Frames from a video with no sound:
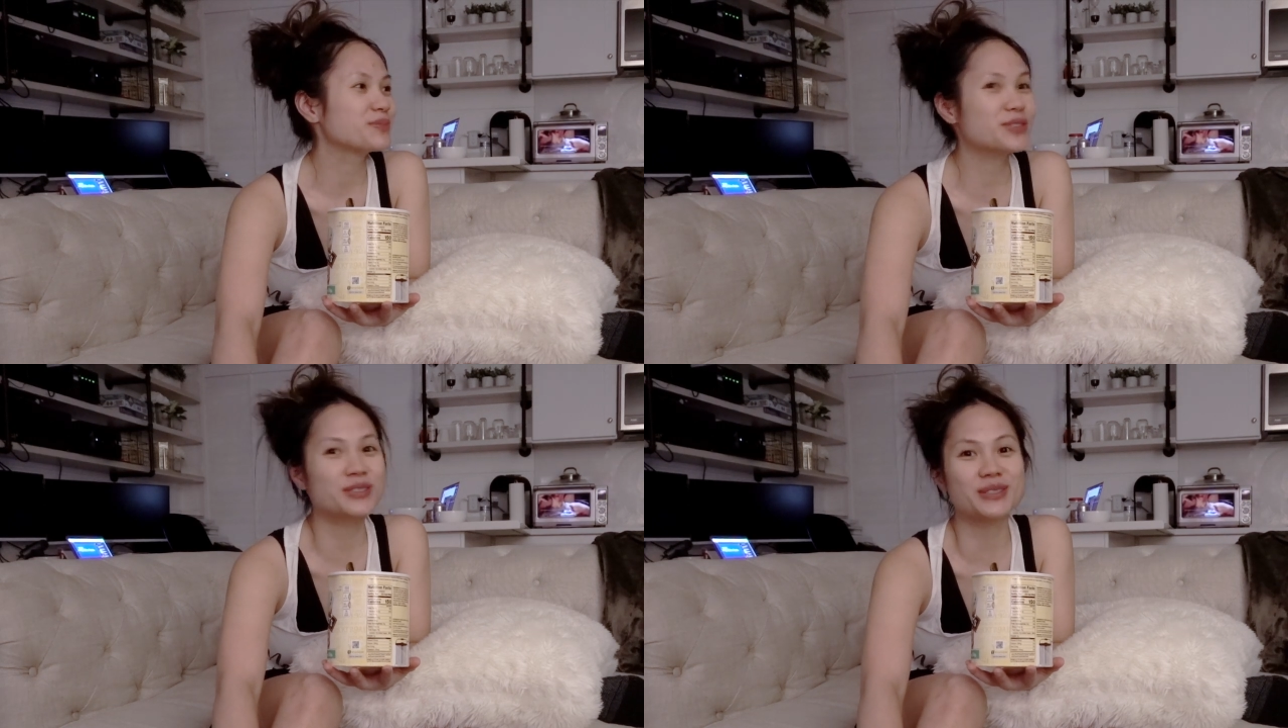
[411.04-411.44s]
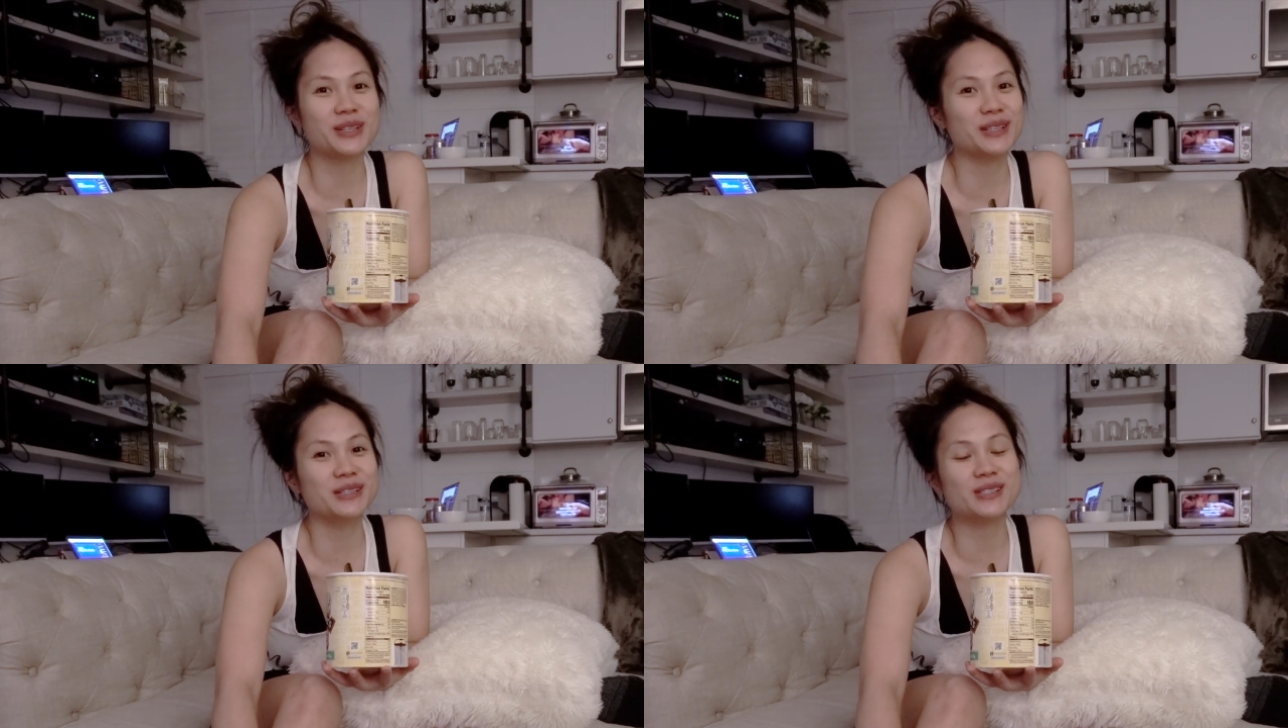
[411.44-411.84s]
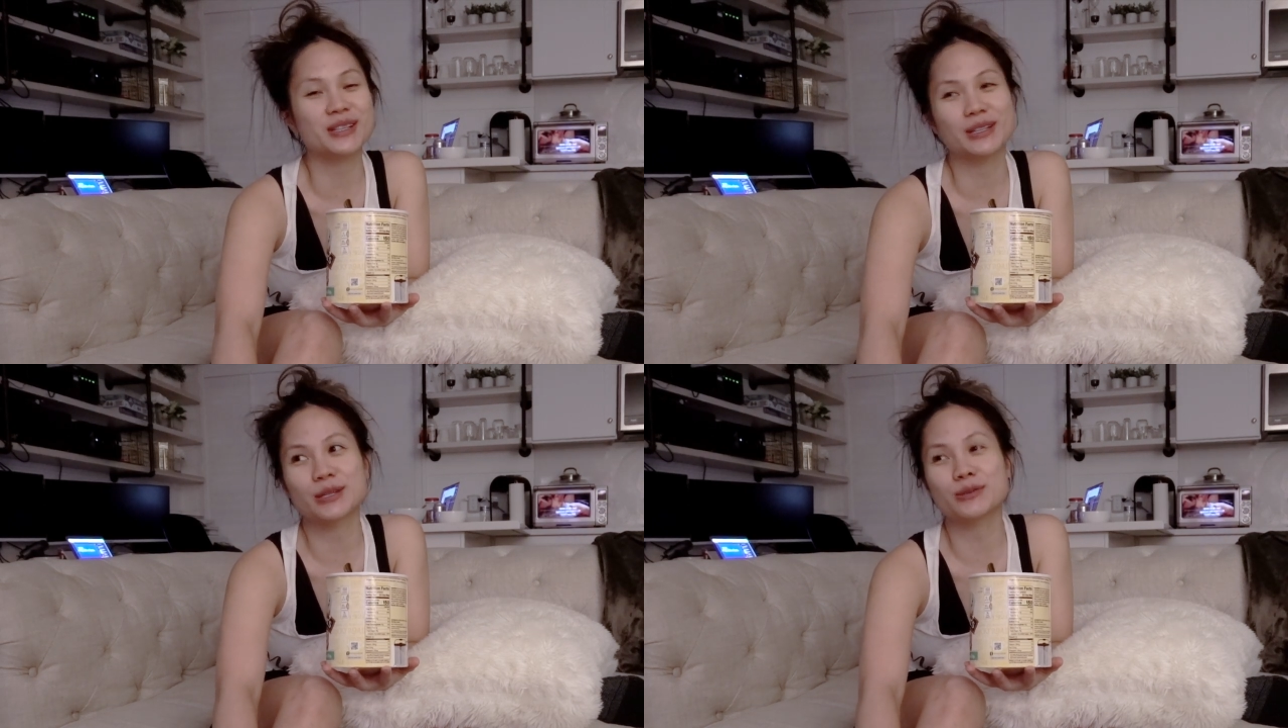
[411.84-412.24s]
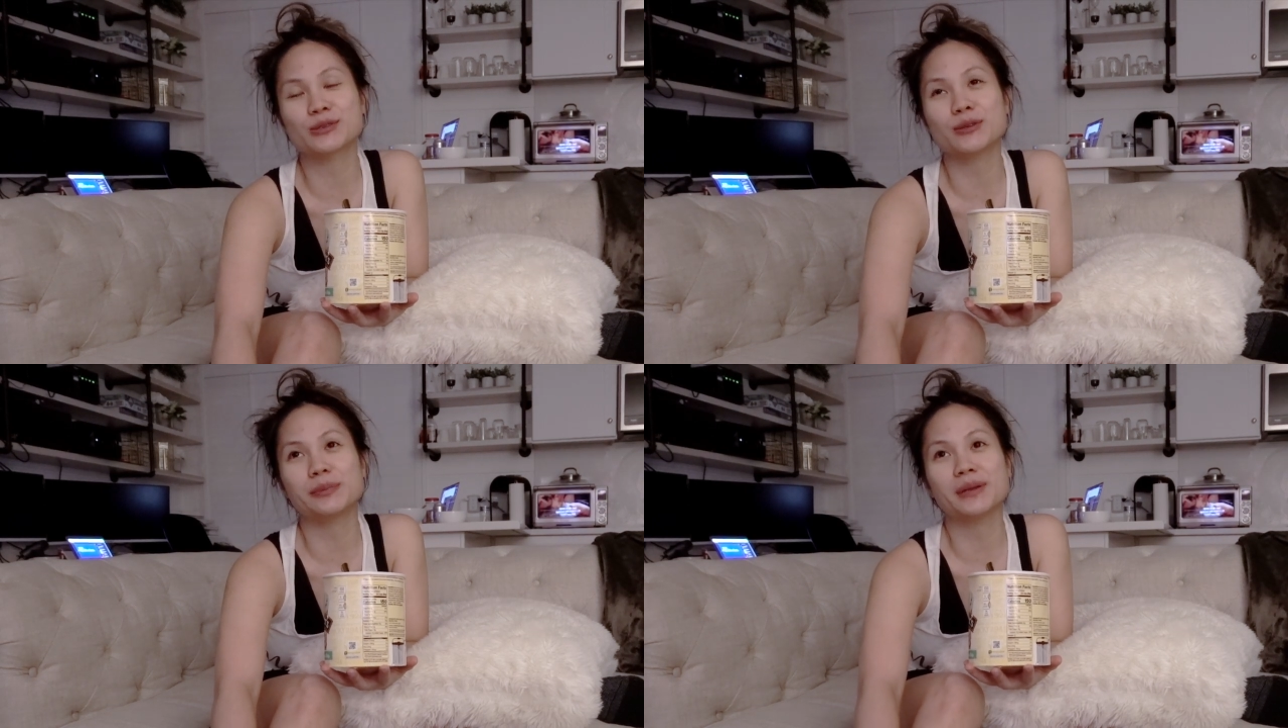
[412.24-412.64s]
just like instantly. There was
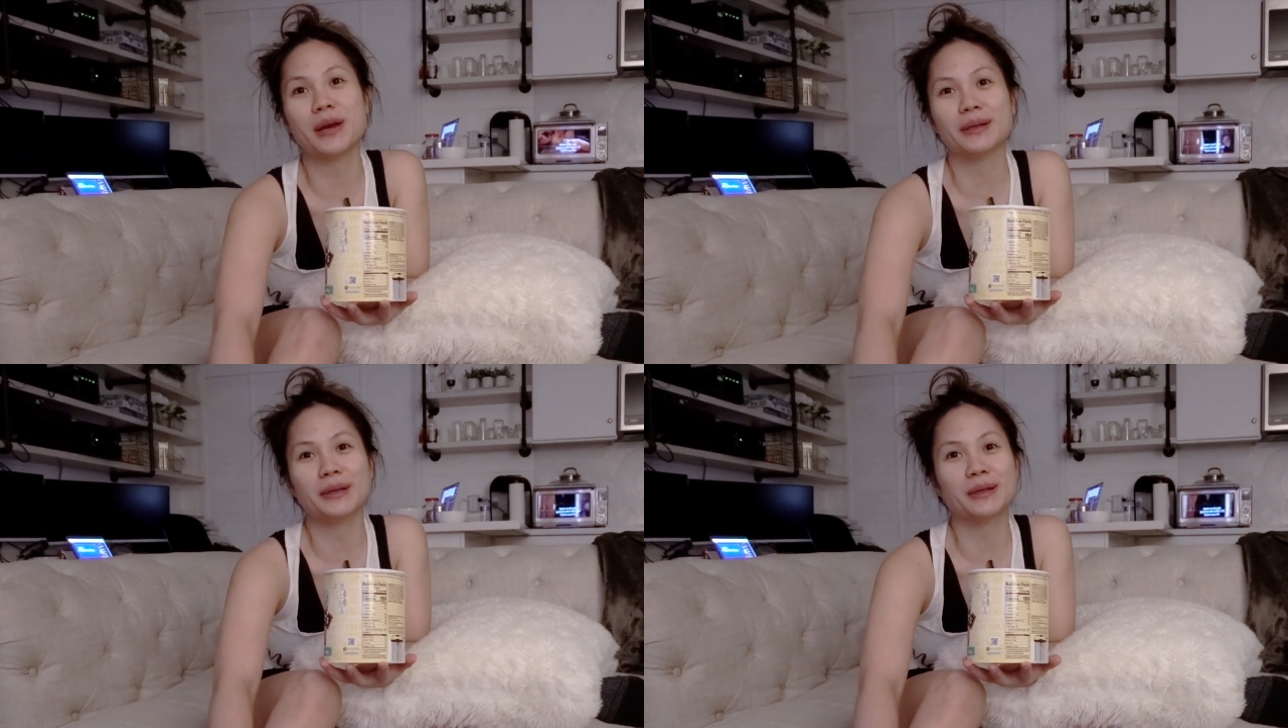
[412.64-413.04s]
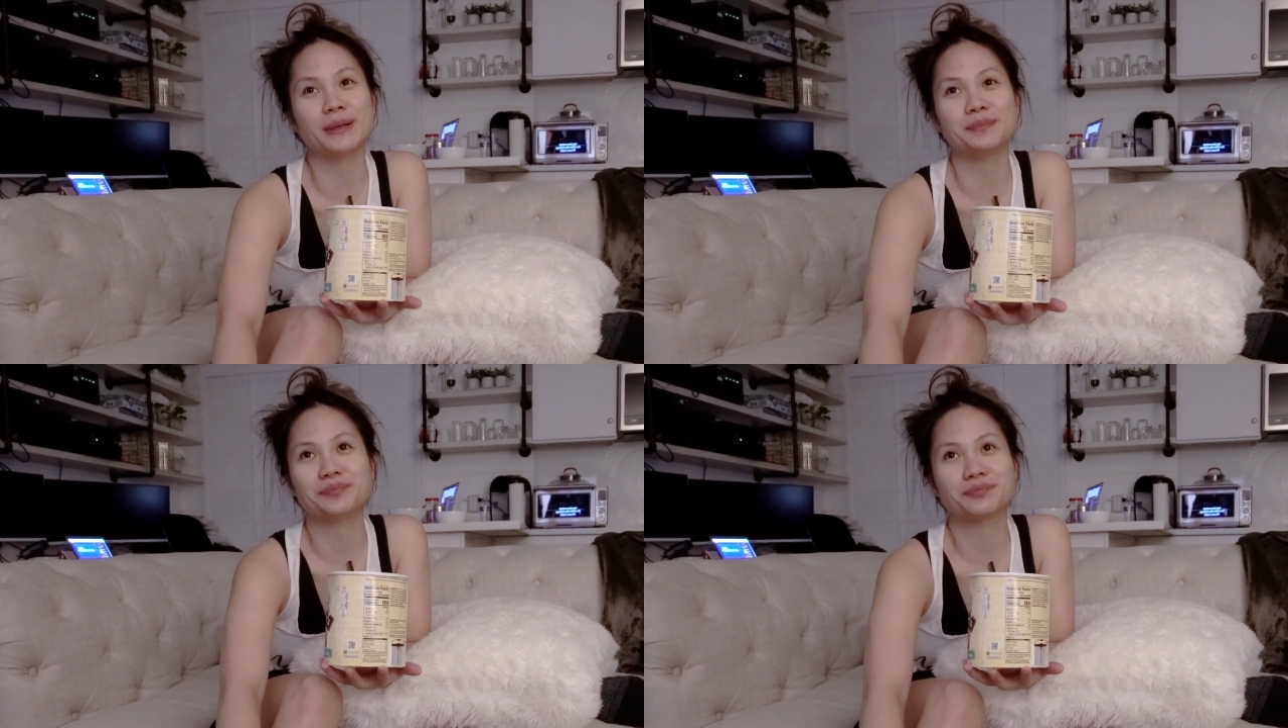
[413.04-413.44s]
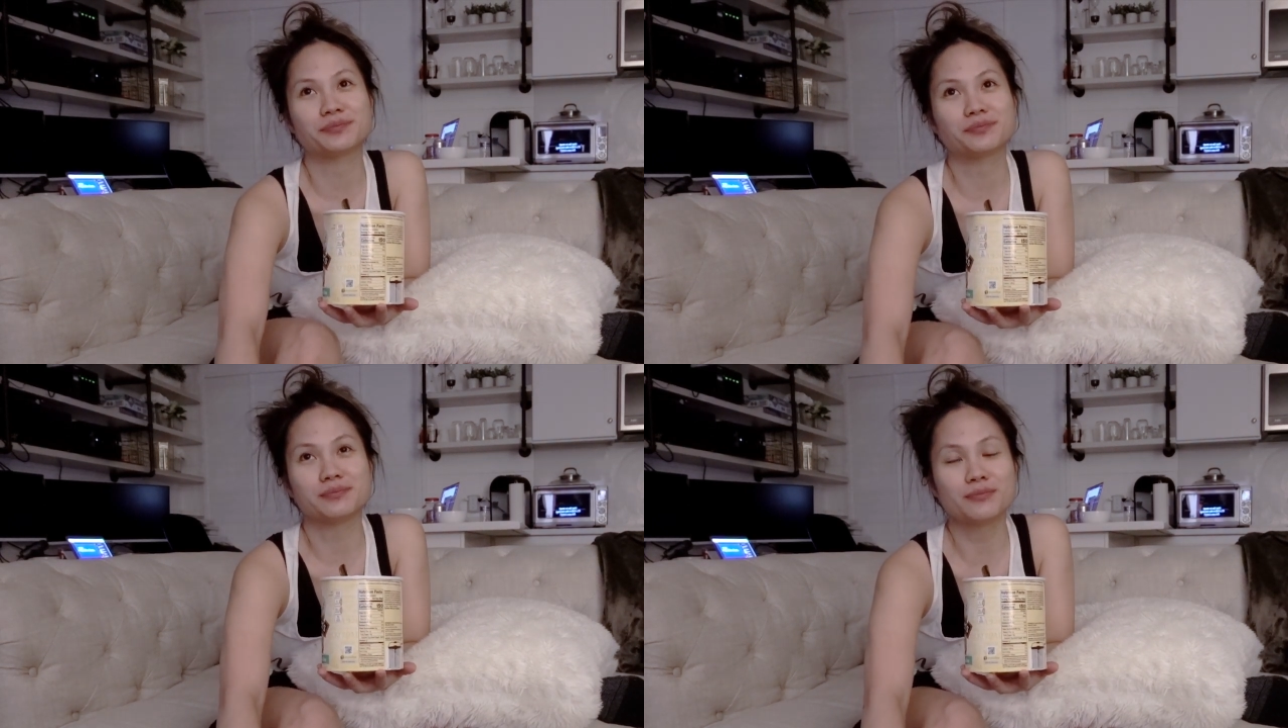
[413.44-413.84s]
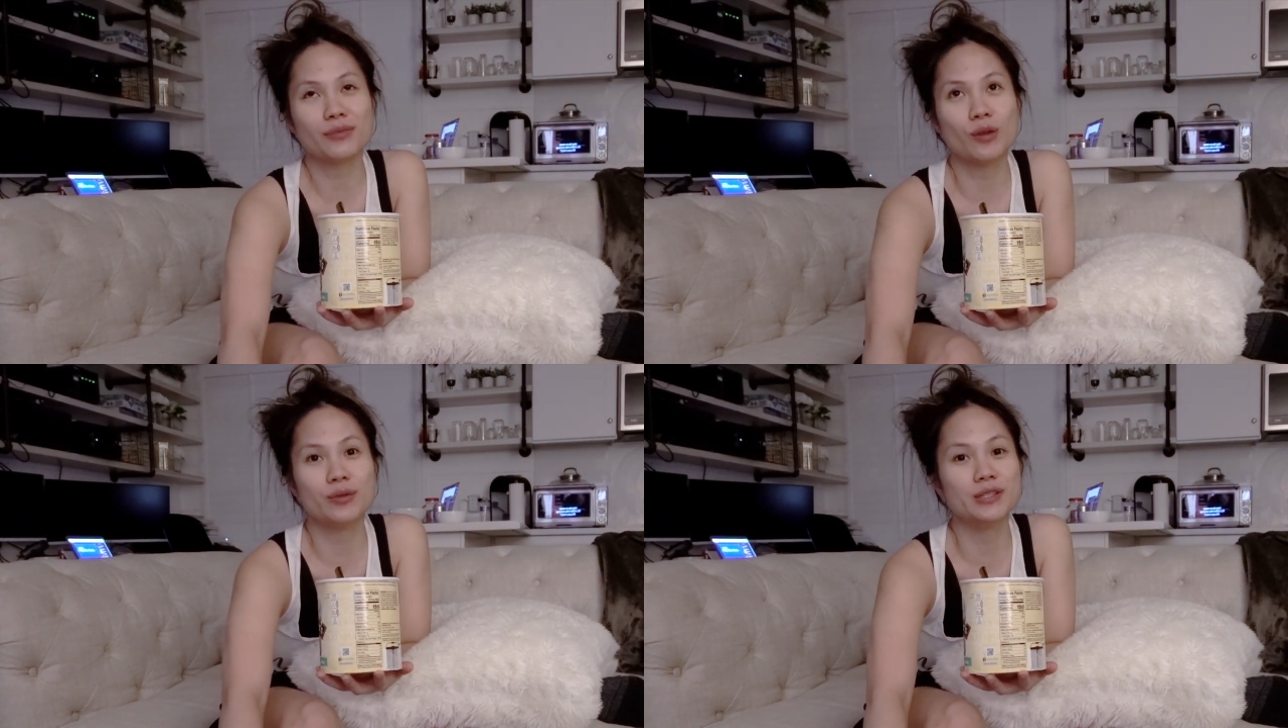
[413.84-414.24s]
no plan. And then
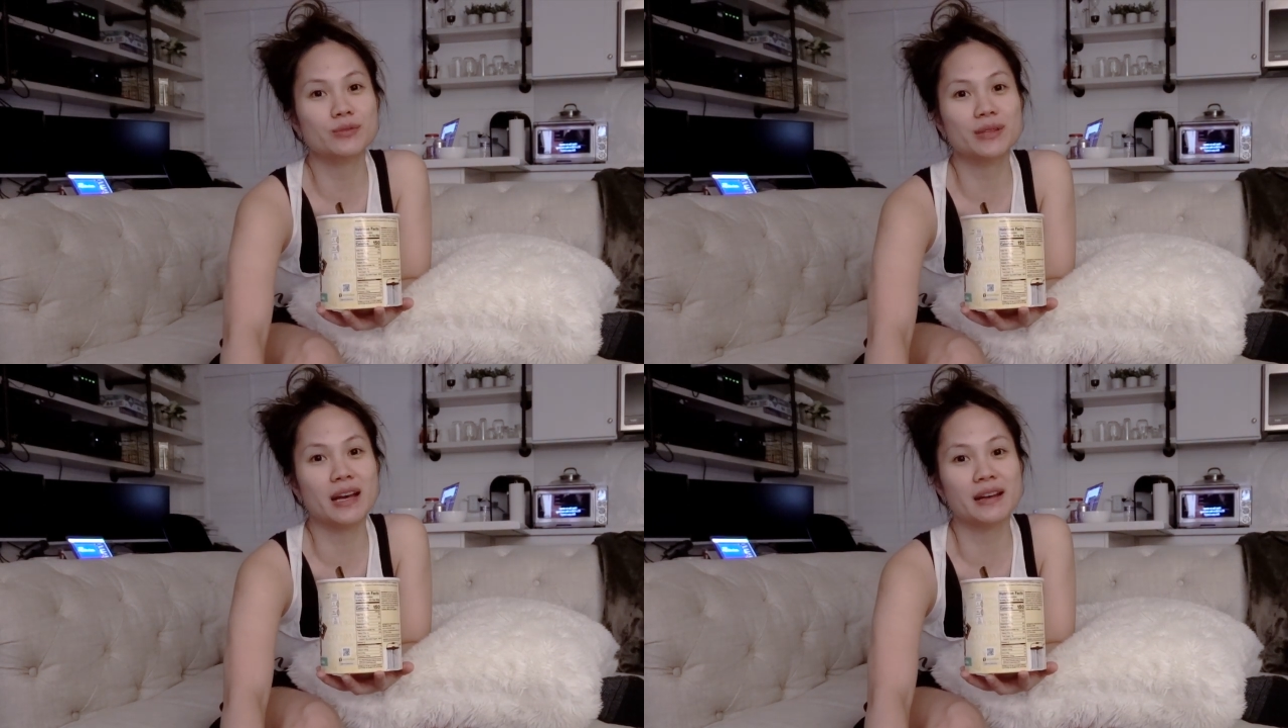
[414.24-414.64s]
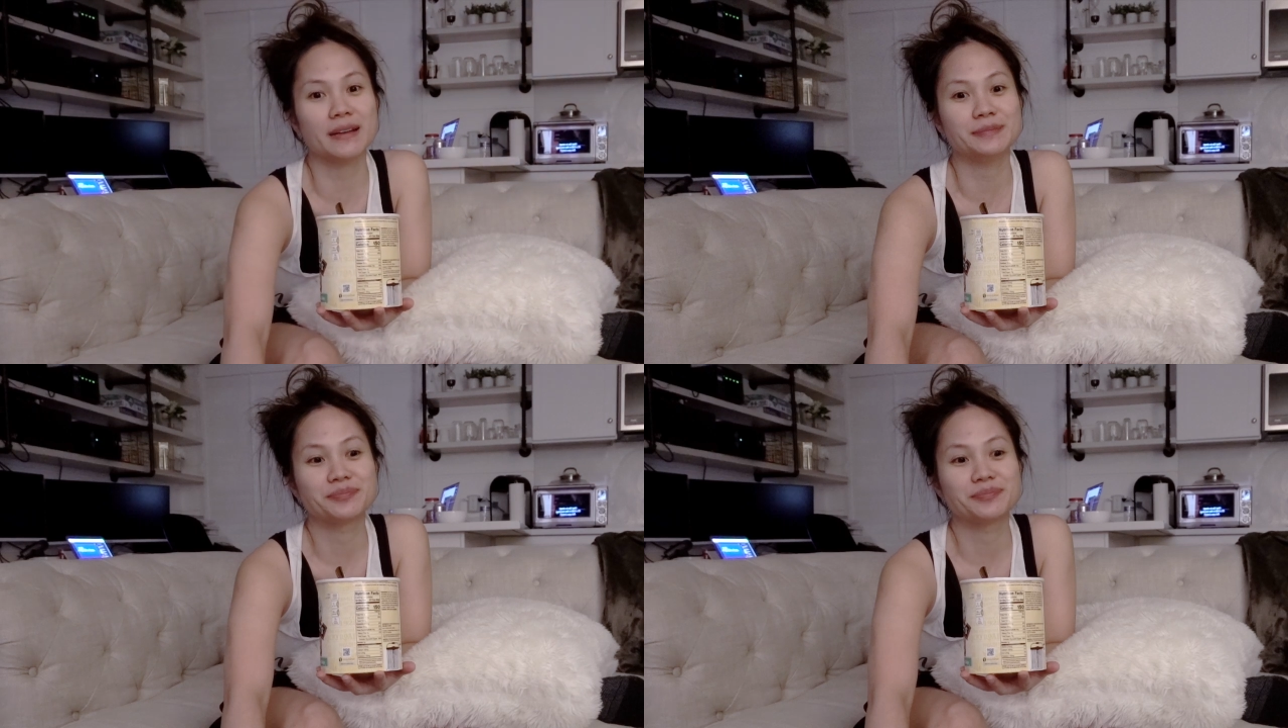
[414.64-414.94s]
we just went at it